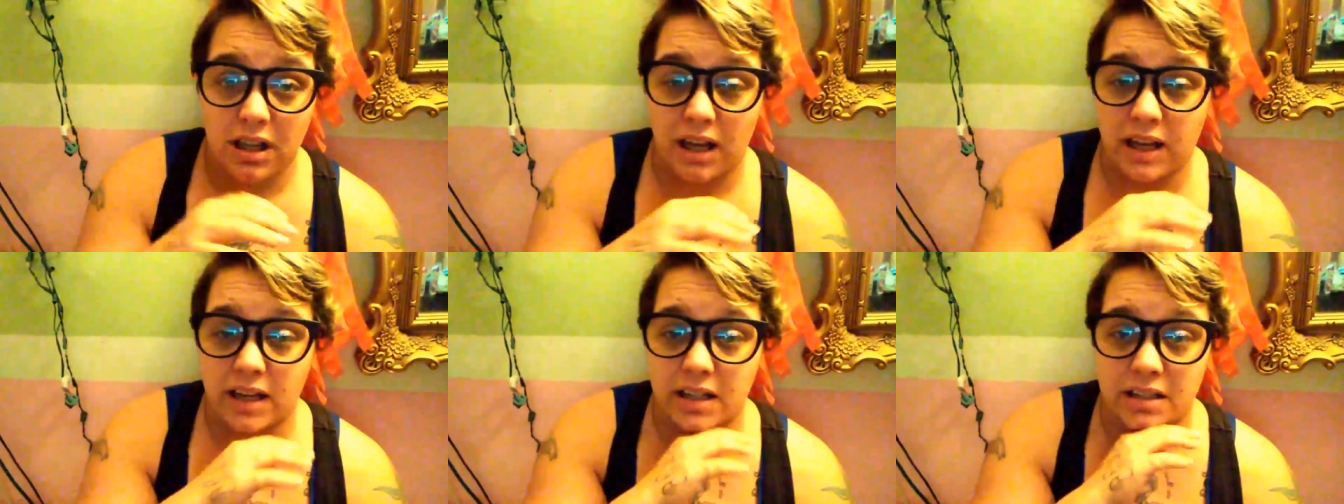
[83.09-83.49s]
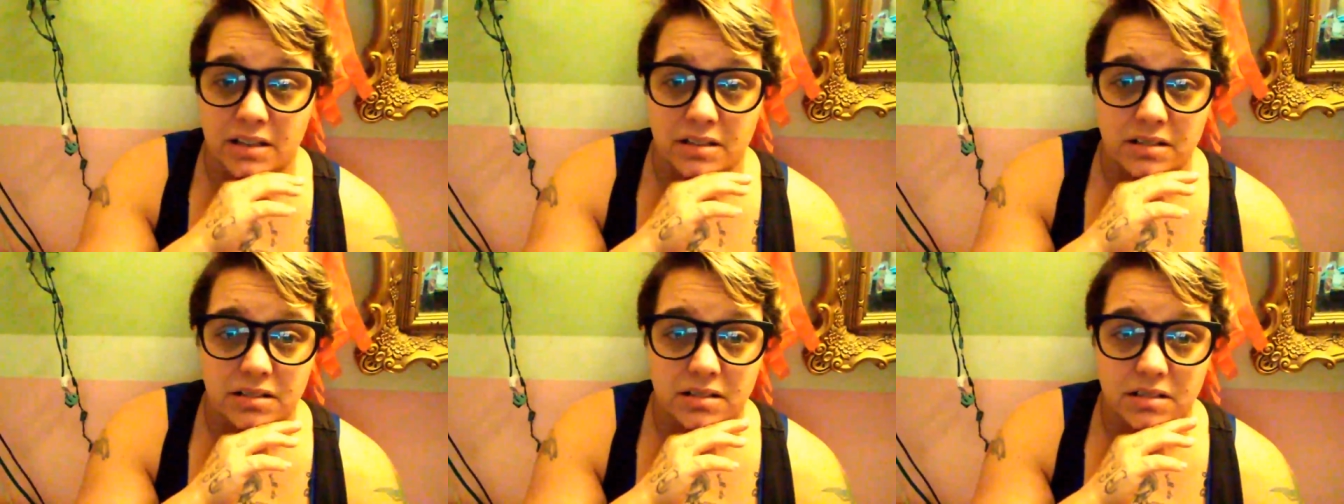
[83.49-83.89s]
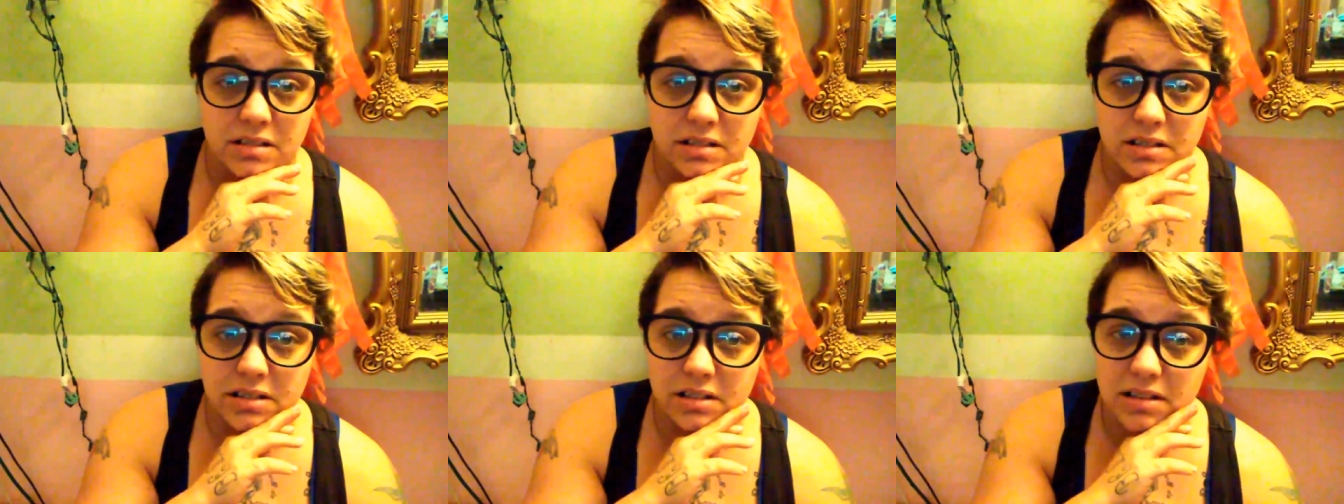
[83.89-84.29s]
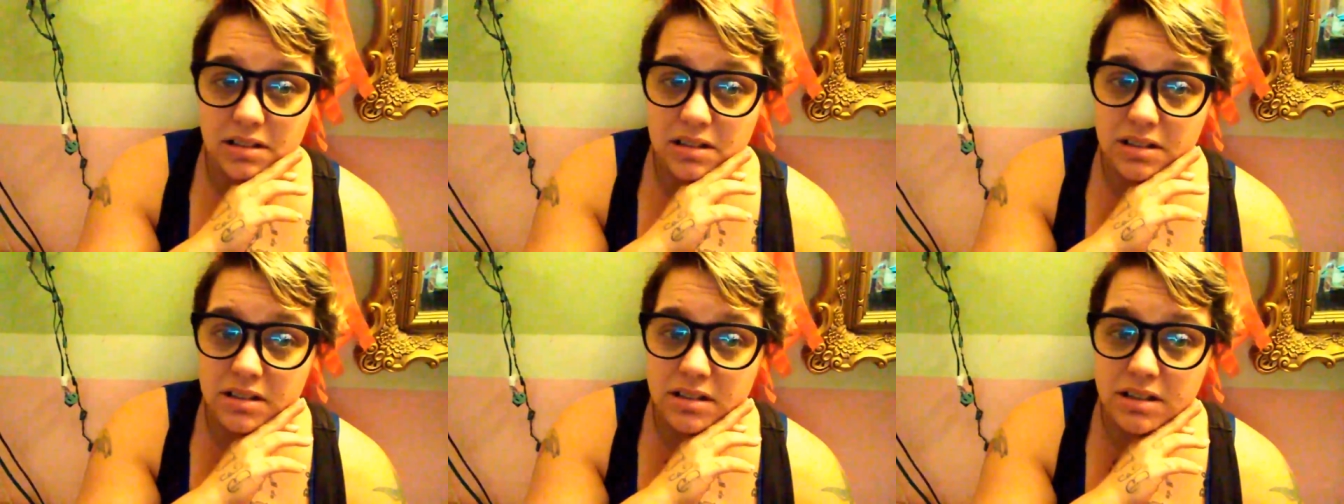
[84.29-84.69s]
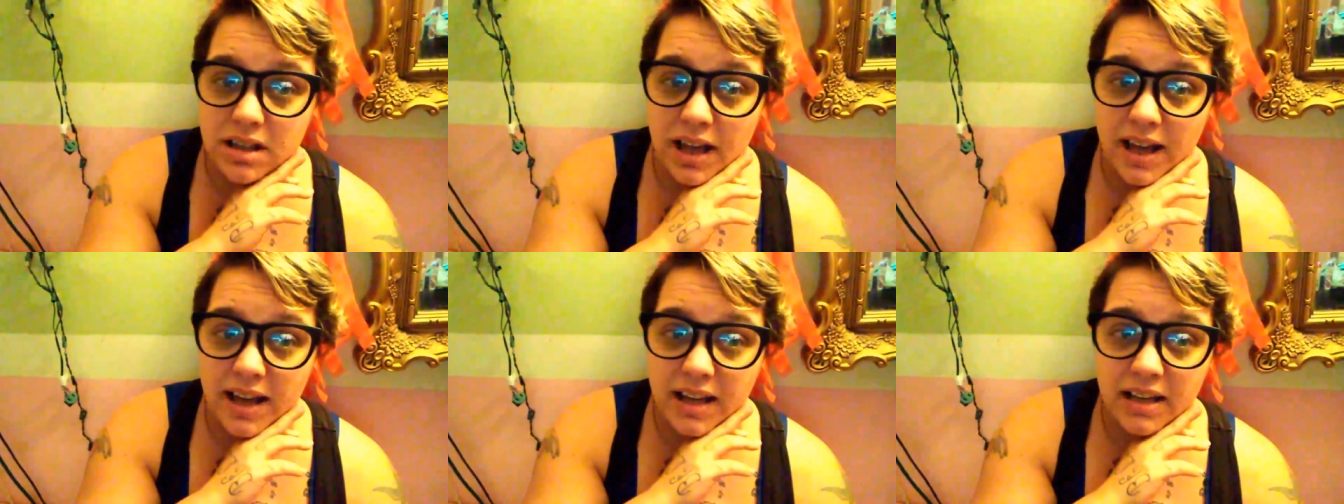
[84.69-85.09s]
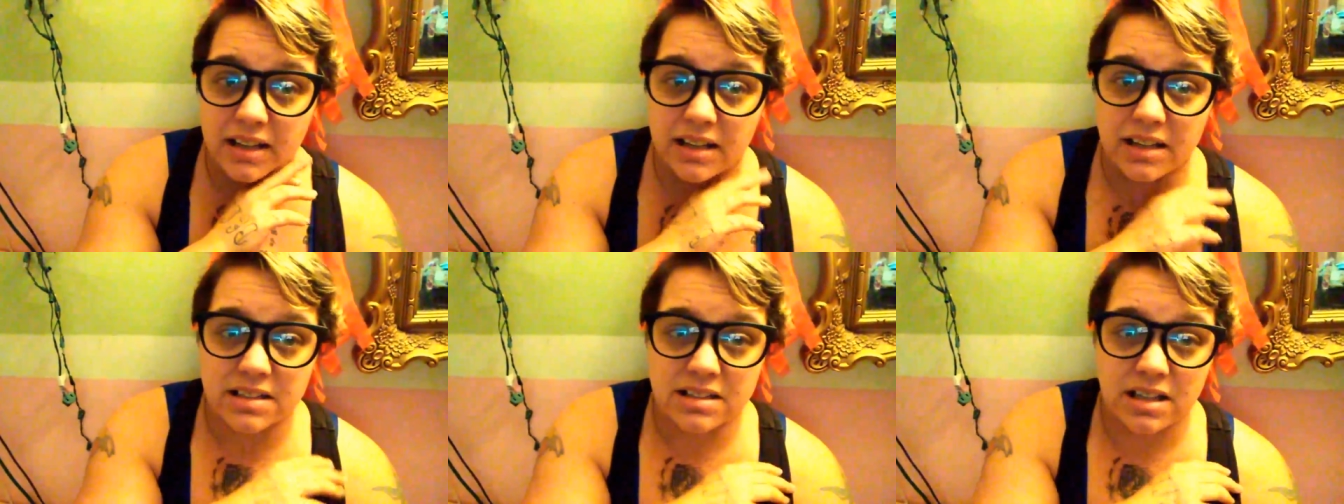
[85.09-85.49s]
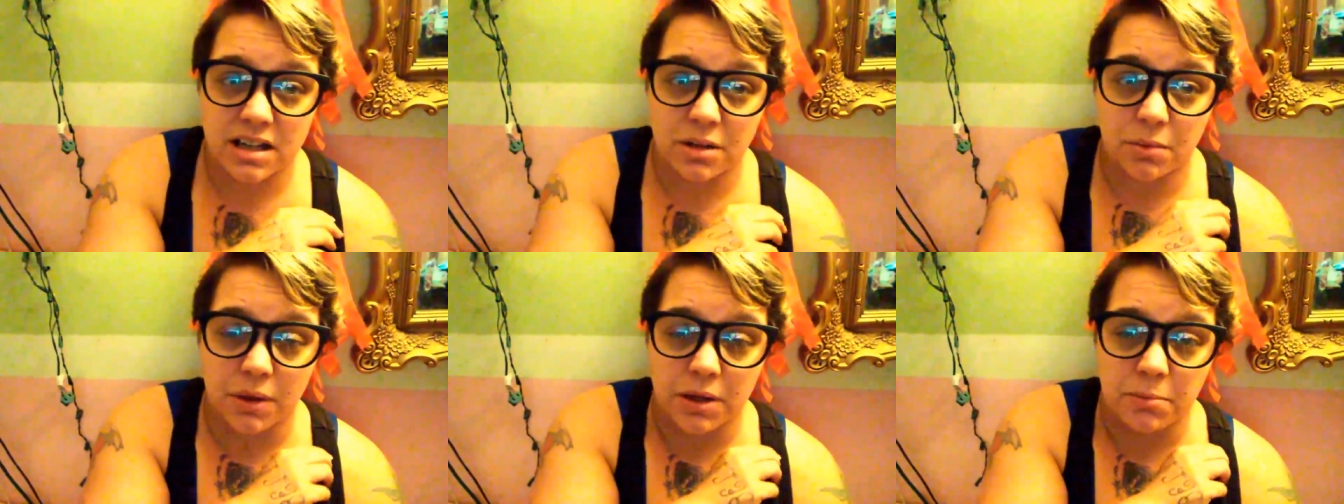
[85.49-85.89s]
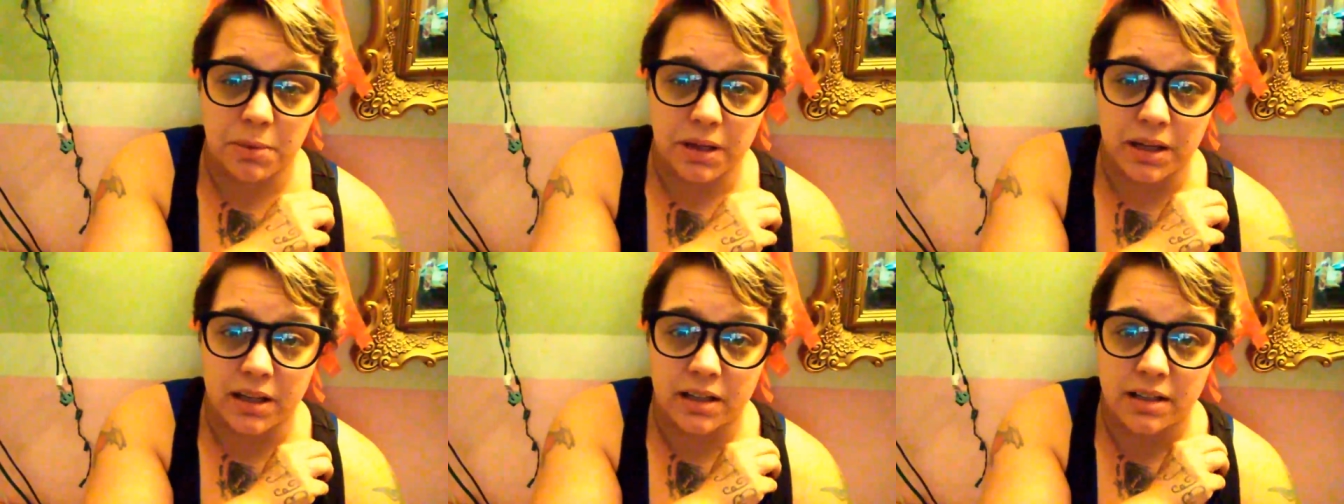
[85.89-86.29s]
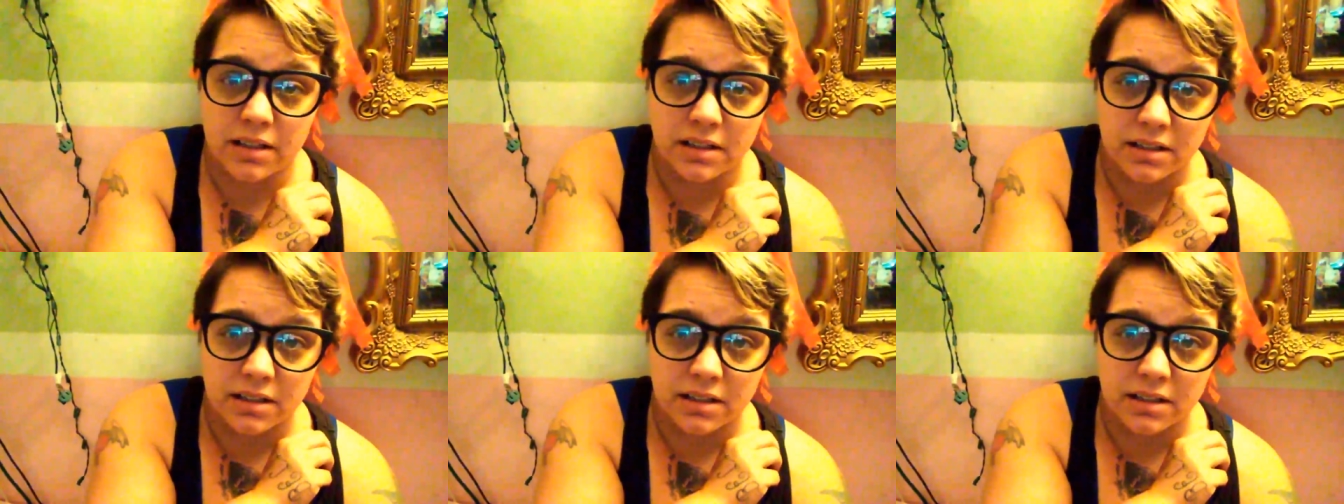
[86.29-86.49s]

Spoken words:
And that is not a way to be.